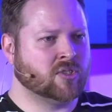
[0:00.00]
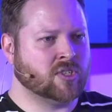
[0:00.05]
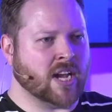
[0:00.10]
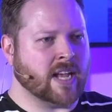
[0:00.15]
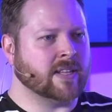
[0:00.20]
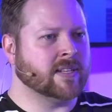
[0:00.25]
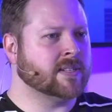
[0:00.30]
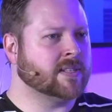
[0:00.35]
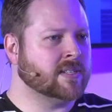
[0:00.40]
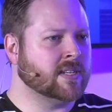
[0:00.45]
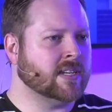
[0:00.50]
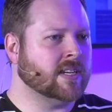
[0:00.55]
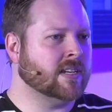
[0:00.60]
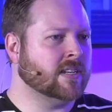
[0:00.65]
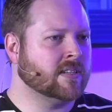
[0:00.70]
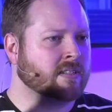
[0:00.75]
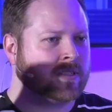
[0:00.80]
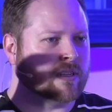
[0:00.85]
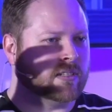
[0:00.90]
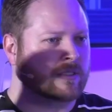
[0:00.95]

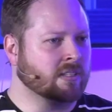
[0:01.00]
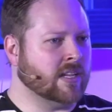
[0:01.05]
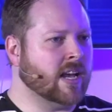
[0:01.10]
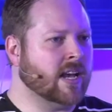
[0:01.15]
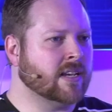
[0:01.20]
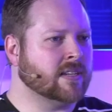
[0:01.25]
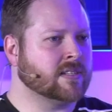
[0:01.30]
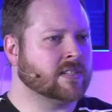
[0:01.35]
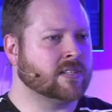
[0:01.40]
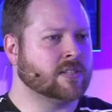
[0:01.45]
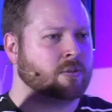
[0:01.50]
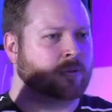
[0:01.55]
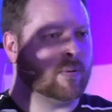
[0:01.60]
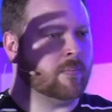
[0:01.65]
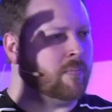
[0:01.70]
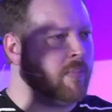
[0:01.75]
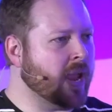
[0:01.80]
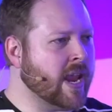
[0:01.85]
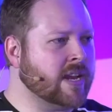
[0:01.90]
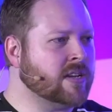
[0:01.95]
jealousy, to lust, to
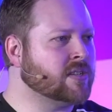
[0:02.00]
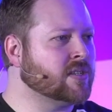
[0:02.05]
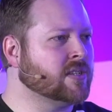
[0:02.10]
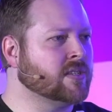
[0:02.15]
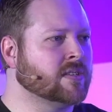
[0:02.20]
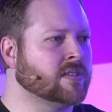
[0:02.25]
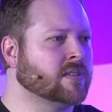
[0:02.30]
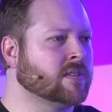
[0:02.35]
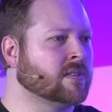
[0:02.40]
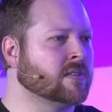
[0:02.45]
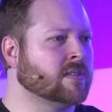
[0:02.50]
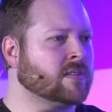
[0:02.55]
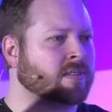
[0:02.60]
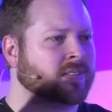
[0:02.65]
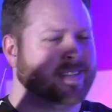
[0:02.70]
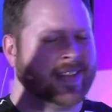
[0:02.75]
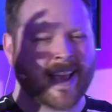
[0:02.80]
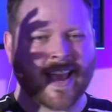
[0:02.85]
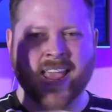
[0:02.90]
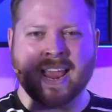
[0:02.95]
impatience,
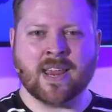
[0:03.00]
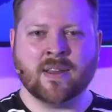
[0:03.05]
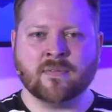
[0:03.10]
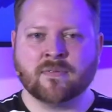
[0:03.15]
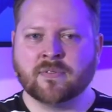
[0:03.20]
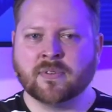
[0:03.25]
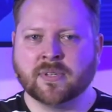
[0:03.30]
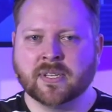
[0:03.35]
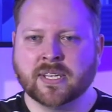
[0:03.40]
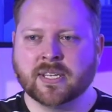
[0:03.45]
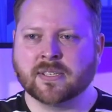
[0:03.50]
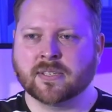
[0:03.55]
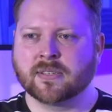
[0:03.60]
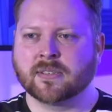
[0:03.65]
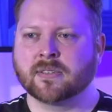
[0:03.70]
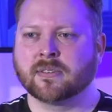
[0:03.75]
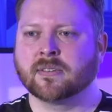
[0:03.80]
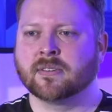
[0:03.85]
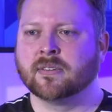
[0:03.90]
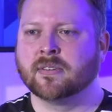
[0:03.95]
to
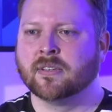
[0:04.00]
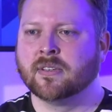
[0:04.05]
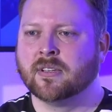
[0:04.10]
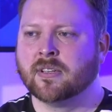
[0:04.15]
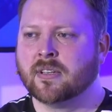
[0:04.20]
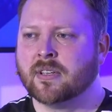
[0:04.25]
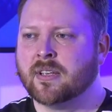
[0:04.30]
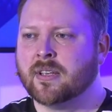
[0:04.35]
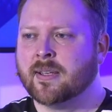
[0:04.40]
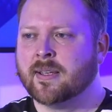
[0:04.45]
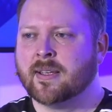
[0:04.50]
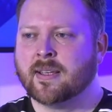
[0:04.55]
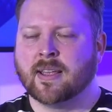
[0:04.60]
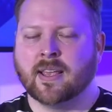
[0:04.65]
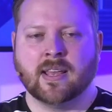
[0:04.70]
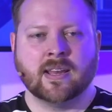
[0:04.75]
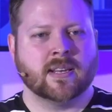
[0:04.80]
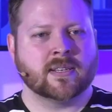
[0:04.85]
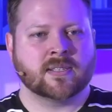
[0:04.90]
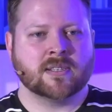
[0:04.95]
hatefulness.
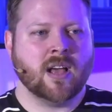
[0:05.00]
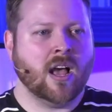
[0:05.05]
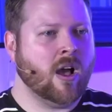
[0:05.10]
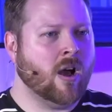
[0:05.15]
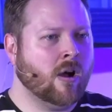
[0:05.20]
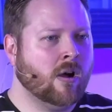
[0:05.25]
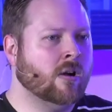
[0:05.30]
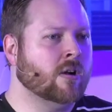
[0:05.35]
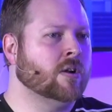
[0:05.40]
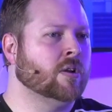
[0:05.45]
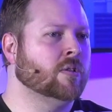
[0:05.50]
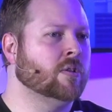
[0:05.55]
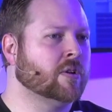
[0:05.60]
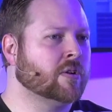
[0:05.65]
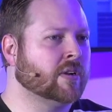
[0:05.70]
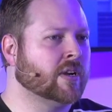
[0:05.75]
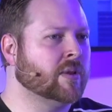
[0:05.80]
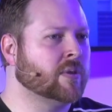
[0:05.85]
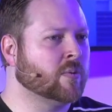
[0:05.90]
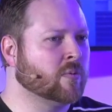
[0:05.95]
And it's not hard to
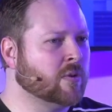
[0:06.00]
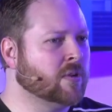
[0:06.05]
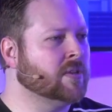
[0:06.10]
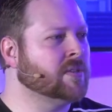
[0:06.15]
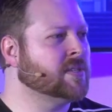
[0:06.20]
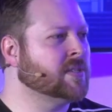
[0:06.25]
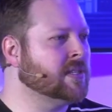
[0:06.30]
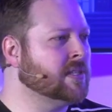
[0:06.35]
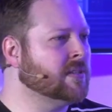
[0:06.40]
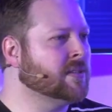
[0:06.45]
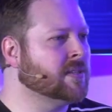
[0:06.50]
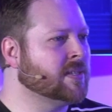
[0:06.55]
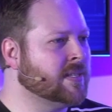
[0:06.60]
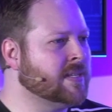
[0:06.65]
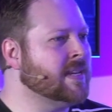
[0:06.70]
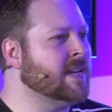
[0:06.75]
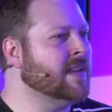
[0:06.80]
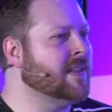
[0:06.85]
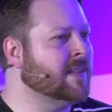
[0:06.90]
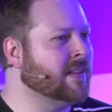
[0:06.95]
look around the world and still
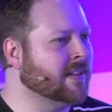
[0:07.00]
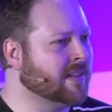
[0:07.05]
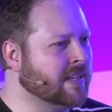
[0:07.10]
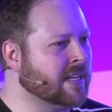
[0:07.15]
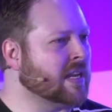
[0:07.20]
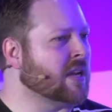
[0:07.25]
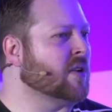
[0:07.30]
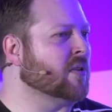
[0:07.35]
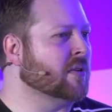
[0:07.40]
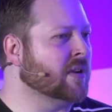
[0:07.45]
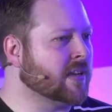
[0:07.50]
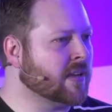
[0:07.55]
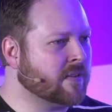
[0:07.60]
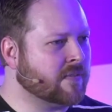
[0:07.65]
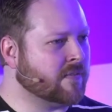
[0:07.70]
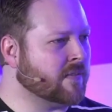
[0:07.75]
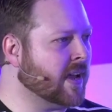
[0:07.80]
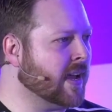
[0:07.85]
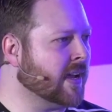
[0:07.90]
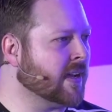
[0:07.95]
see the lingering
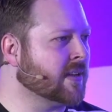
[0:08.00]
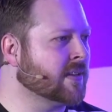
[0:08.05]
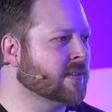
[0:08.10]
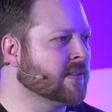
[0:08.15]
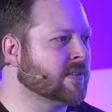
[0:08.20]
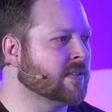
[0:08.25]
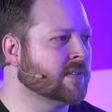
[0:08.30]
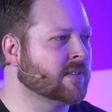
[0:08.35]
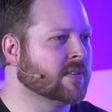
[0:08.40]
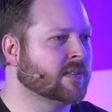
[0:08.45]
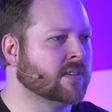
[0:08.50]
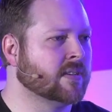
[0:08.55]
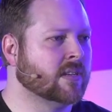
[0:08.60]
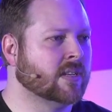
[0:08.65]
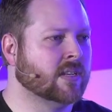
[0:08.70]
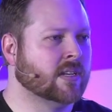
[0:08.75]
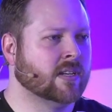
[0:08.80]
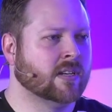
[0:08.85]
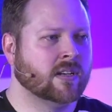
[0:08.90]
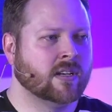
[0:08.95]
effects
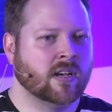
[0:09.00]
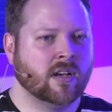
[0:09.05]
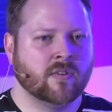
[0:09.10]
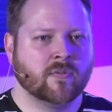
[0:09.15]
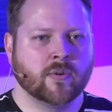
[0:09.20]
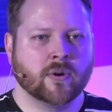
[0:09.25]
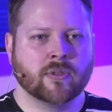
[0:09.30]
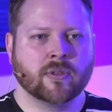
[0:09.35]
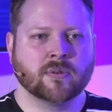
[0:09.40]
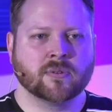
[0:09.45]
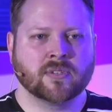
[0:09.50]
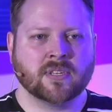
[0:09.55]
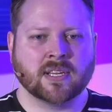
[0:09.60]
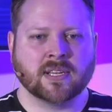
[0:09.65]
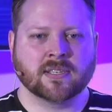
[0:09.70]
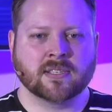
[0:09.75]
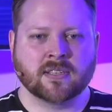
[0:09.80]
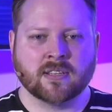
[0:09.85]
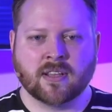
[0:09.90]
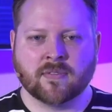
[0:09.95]
of where those
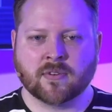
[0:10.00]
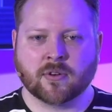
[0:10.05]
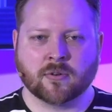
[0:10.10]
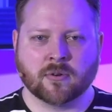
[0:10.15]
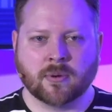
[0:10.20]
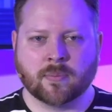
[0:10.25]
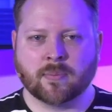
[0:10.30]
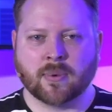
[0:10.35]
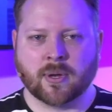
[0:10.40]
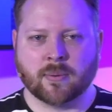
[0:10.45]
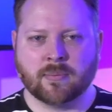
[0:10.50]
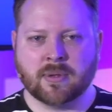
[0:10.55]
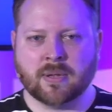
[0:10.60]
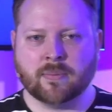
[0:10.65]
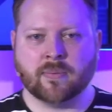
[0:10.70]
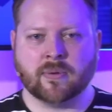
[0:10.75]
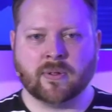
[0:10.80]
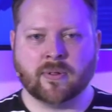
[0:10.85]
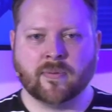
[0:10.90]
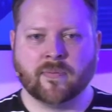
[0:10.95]
things still have a grip on
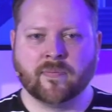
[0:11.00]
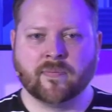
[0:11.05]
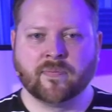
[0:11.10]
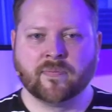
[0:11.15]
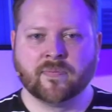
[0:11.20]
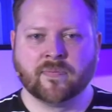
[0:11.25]
people.